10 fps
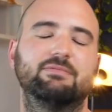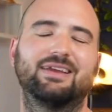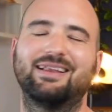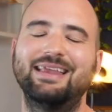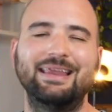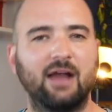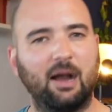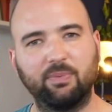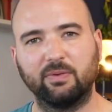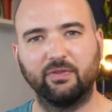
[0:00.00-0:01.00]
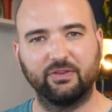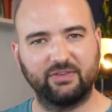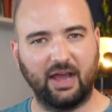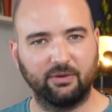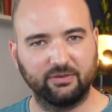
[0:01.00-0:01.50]
clean up the
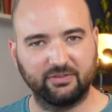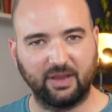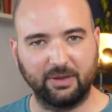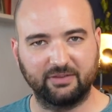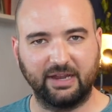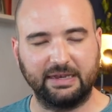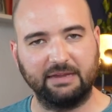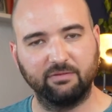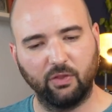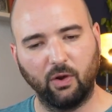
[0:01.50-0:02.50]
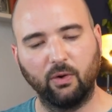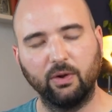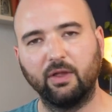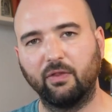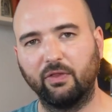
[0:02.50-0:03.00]
sound to some extent. Even though
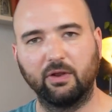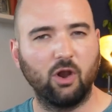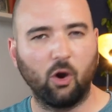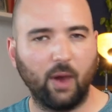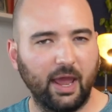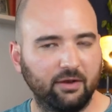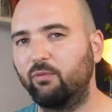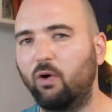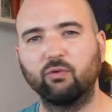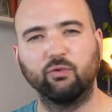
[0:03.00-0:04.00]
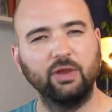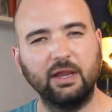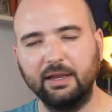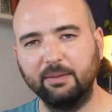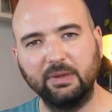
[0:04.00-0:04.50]
the low end won't
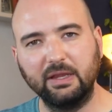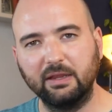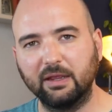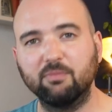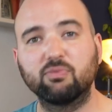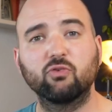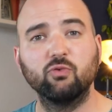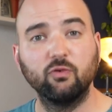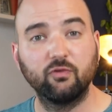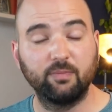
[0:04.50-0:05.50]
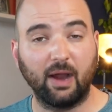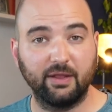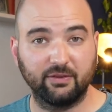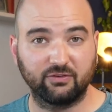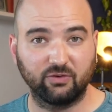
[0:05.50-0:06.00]
really be improved by
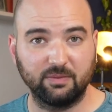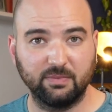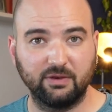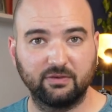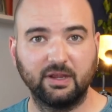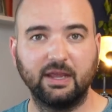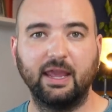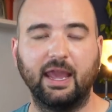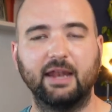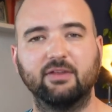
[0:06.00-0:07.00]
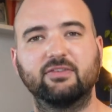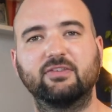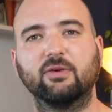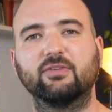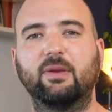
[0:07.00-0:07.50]
this treatment, it is
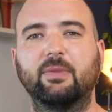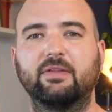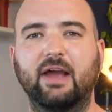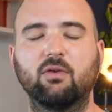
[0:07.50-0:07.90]
still something that